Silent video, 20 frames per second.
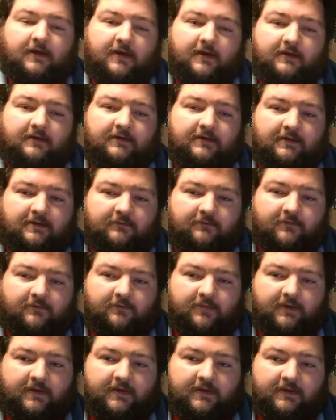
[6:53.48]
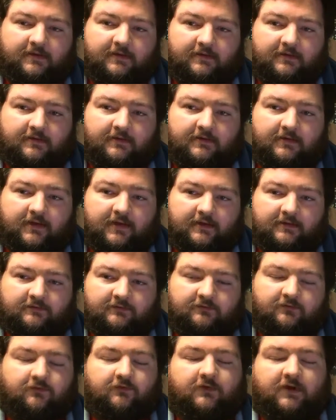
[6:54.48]
and he will be like
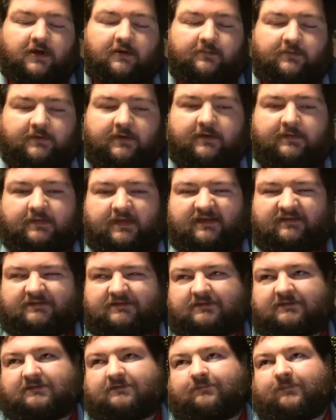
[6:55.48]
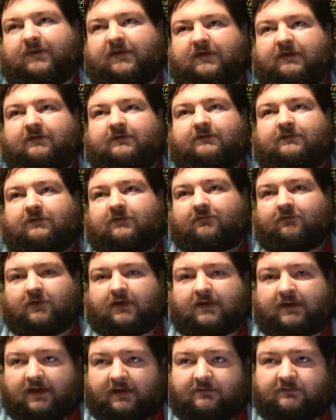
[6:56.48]
screwed up. And that's because of
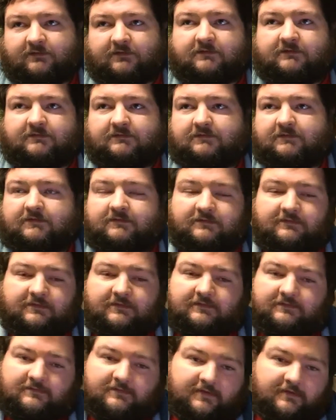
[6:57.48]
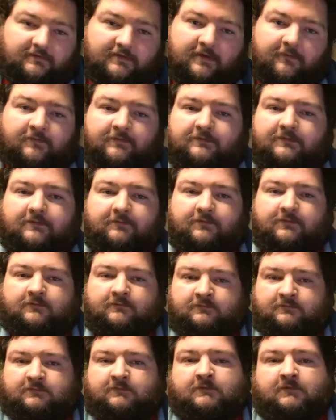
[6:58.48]
radiation. That one's simple.
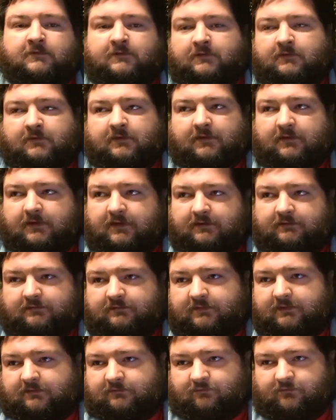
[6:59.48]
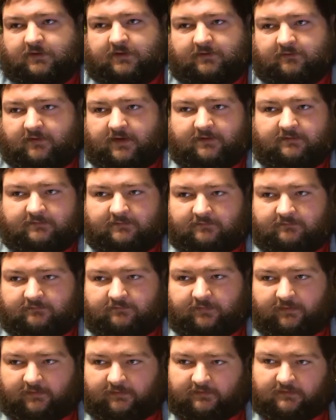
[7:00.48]
It's radioactive,
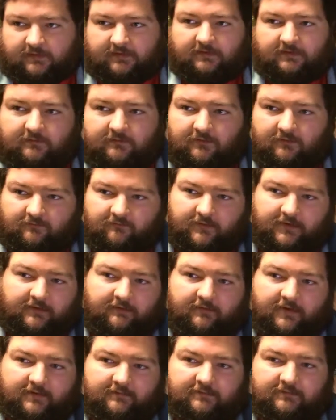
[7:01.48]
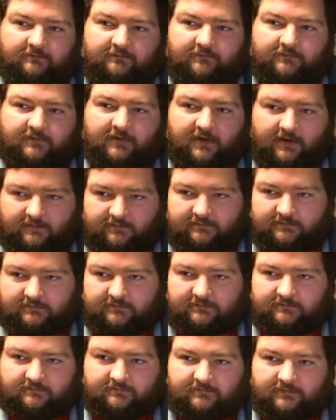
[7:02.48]
but not radioactive to
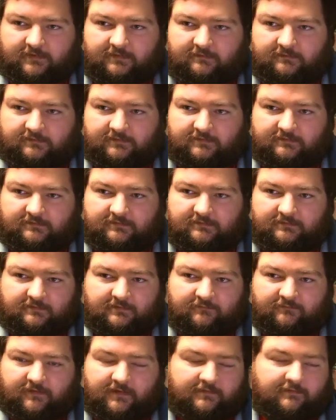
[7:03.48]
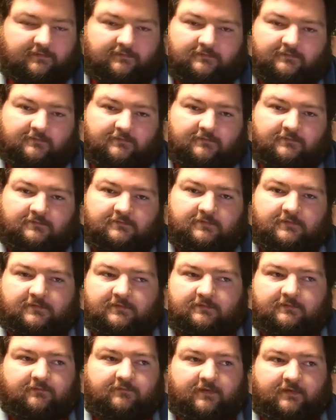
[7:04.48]
us, because it doesn't affect us all, or it
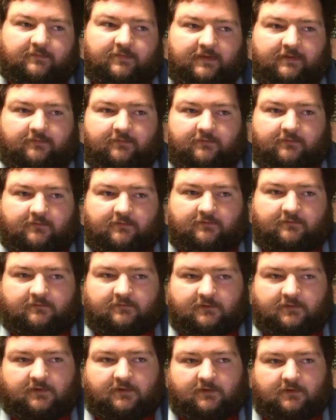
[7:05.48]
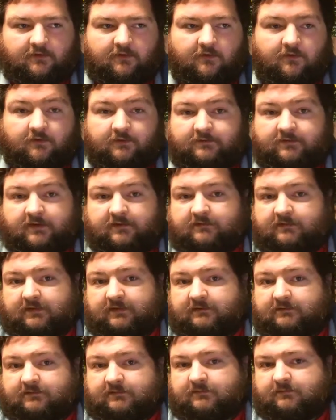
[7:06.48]
doesn't affect people, or does
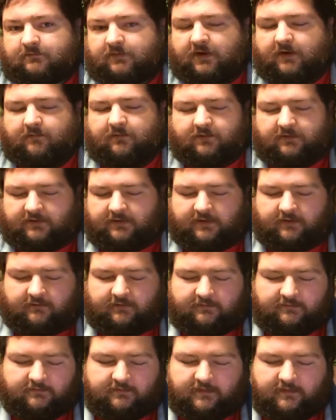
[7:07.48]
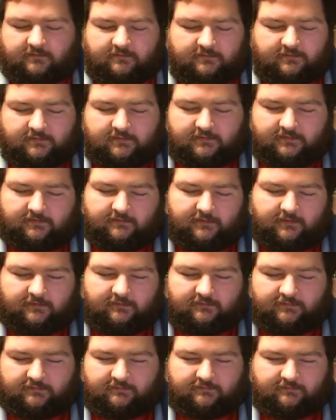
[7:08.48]
it? But I'm not going to go into that
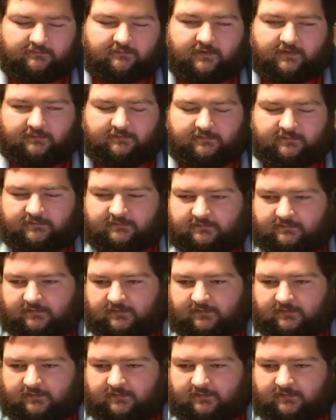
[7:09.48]
because it's crazy.